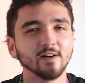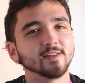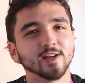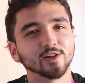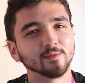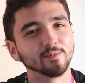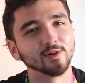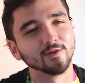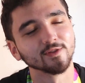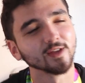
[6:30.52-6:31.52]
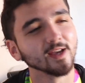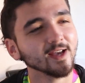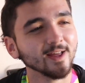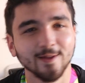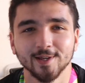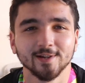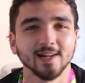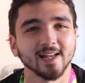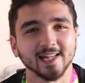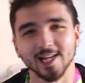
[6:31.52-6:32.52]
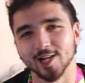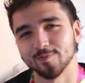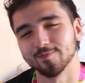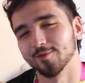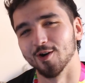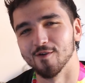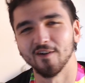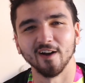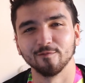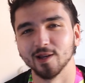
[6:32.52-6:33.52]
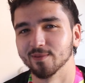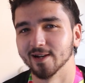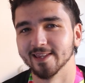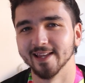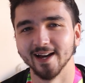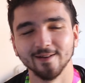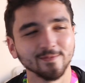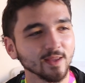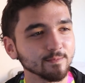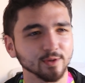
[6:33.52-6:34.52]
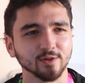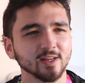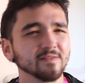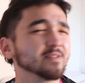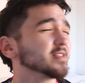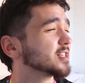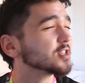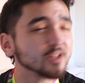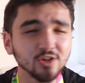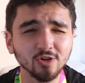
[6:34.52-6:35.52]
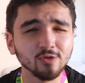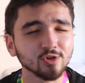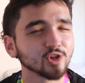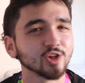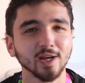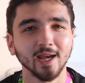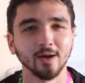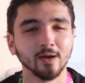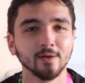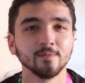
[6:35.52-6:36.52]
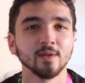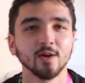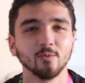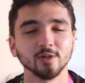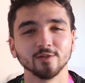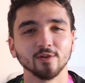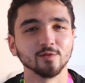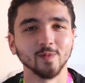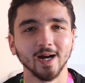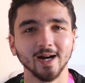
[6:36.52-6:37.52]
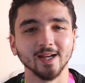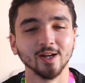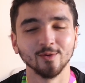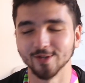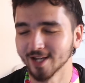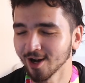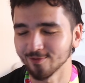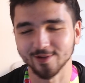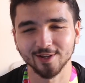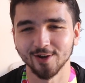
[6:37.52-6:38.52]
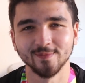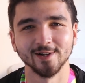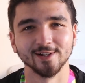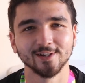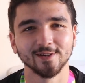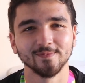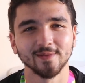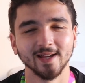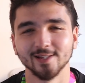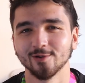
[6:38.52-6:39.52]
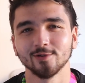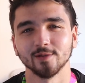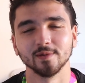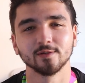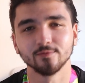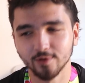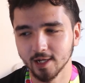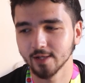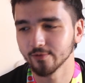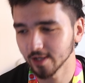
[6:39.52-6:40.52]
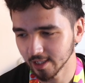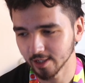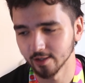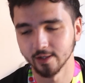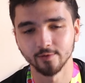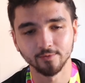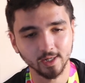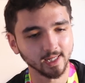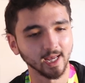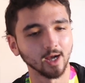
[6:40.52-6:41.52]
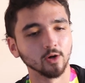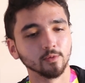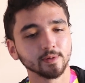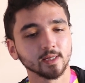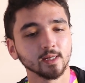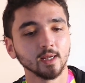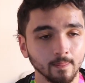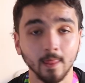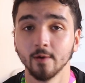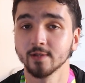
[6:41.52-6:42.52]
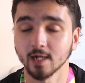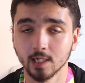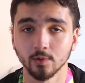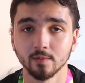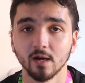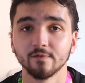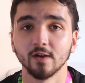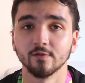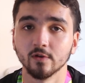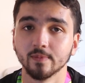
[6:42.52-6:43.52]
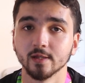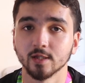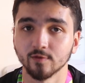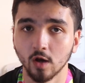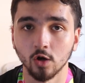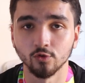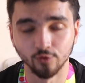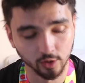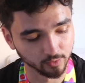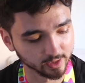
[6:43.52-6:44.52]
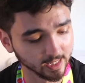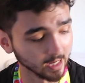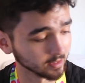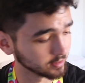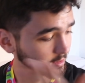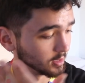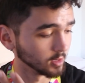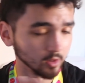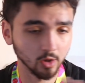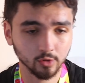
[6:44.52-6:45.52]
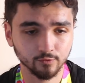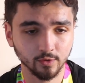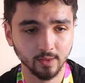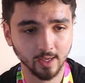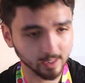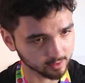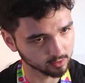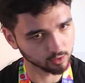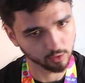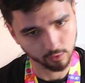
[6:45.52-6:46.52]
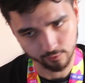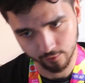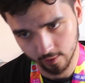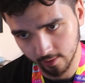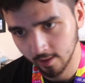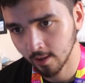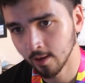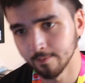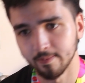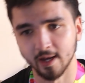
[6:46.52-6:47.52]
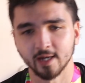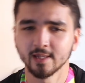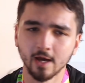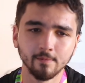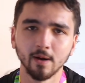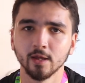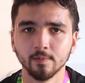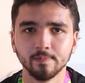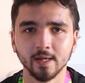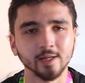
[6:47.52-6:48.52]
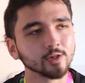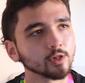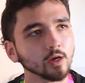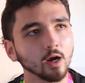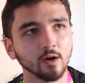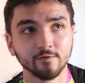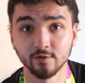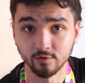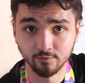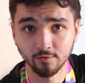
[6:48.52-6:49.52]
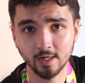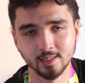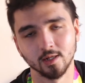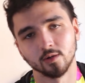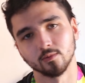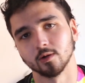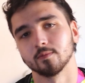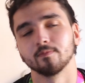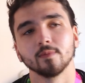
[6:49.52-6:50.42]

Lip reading: Foundation booth. There's only like 6 or 5 people in there, but they'll give you this huge cheer when you run by, which helps so much. It's awesome, it's really, really good, it really helps. That was actually one of my favourite bits of the whole run, was that long run there and then the long run back down by the beach after the really long one.